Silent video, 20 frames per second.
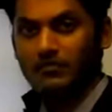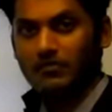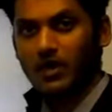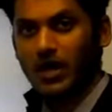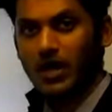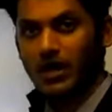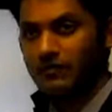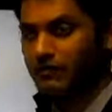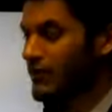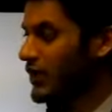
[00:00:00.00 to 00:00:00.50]

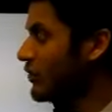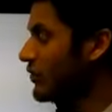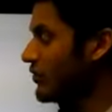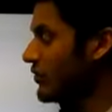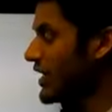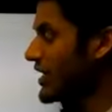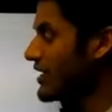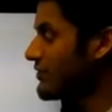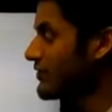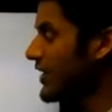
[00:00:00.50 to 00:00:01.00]
I found
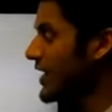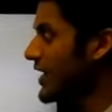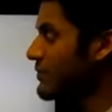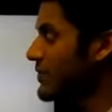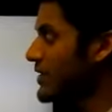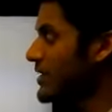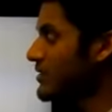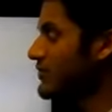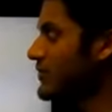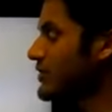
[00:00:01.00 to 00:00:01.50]
like 5
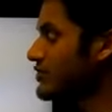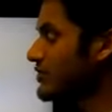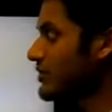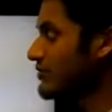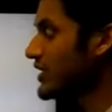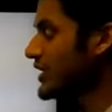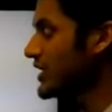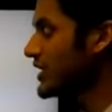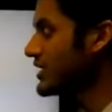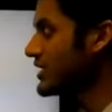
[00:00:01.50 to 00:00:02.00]
benefits
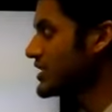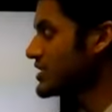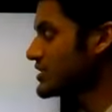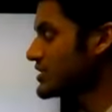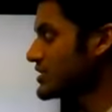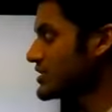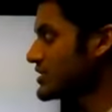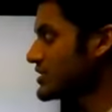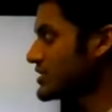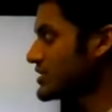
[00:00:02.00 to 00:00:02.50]
of HIL
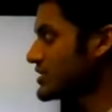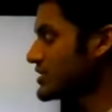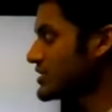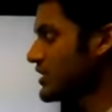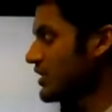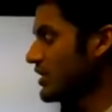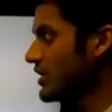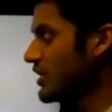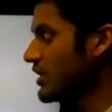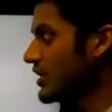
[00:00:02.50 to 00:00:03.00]

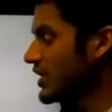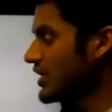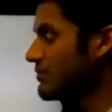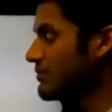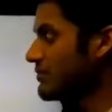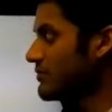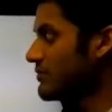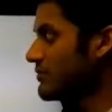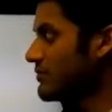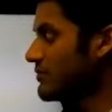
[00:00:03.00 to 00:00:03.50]
testing.
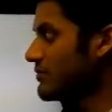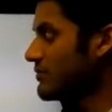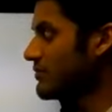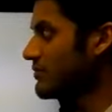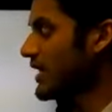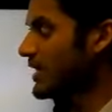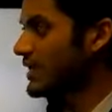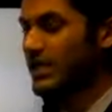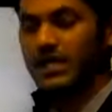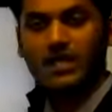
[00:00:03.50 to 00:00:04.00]

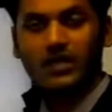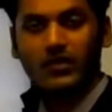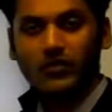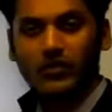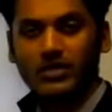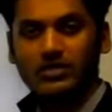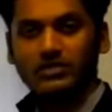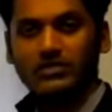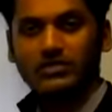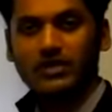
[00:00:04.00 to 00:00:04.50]
It mainly
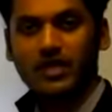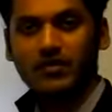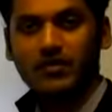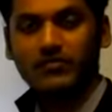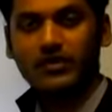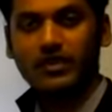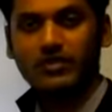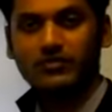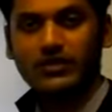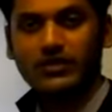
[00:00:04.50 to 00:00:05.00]
increased the
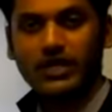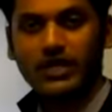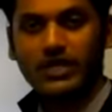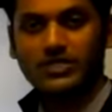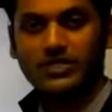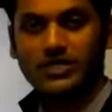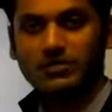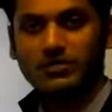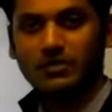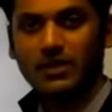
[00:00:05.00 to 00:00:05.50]
safety of the
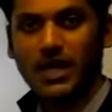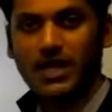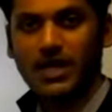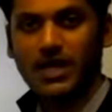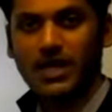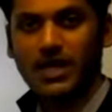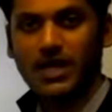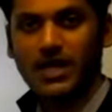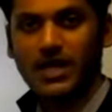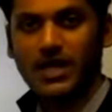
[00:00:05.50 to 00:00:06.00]

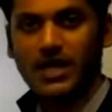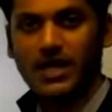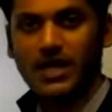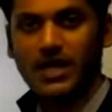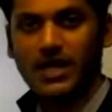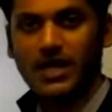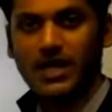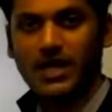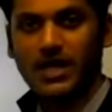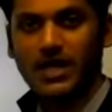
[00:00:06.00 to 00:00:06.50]
engine
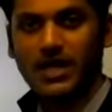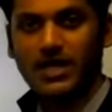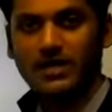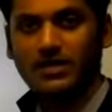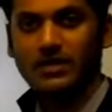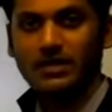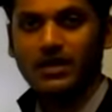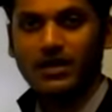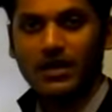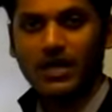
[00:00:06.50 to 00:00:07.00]

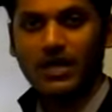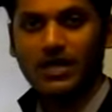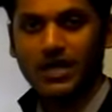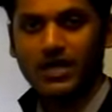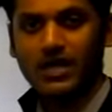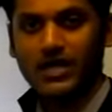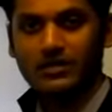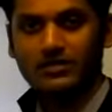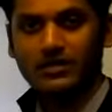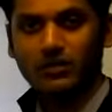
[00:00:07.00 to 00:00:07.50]
plant.
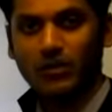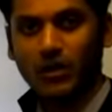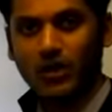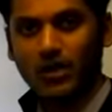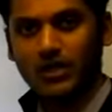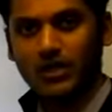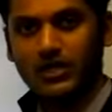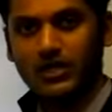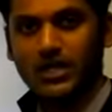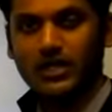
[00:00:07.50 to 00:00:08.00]
It
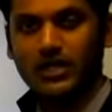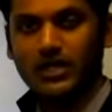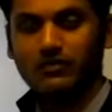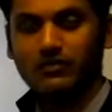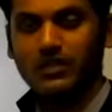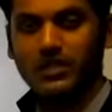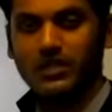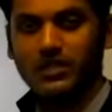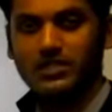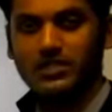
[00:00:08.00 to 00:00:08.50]
enhanced the
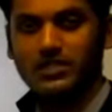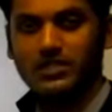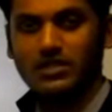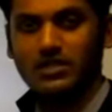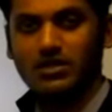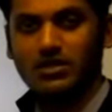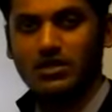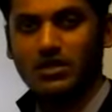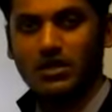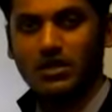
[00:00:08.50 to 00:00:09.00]
quality of the
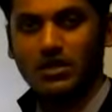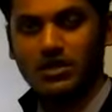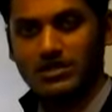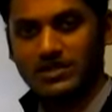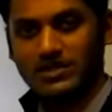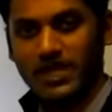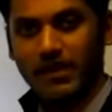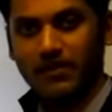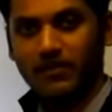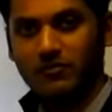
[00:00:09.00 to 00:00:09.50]
engine,
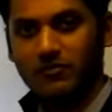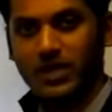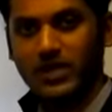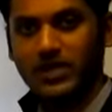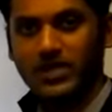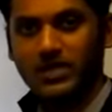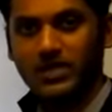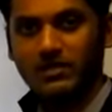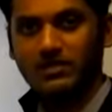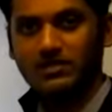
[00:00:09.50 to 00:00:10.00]
saved
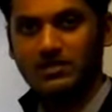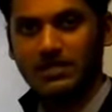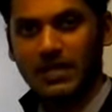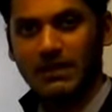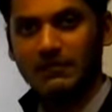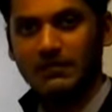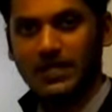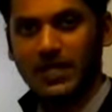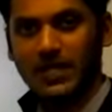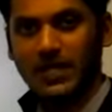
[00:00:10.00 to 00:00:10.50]
money,
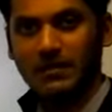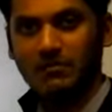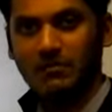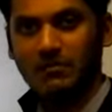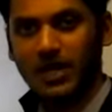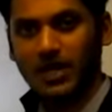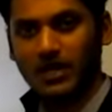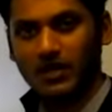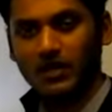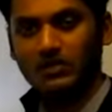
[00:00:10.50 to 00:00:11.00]
saved time,
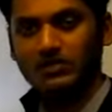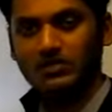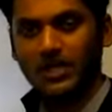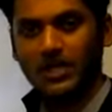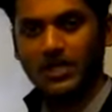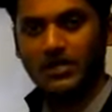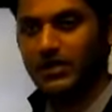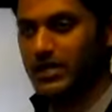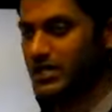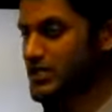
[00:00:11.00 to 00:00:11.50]
and also
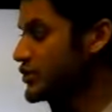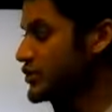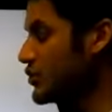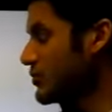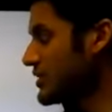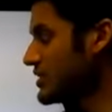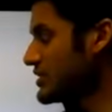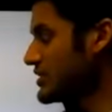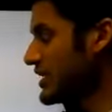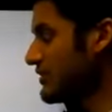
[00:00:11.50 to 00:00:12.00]
increased
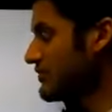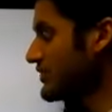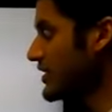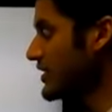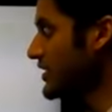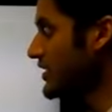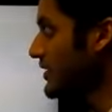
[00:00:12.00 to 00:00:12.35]
human safety.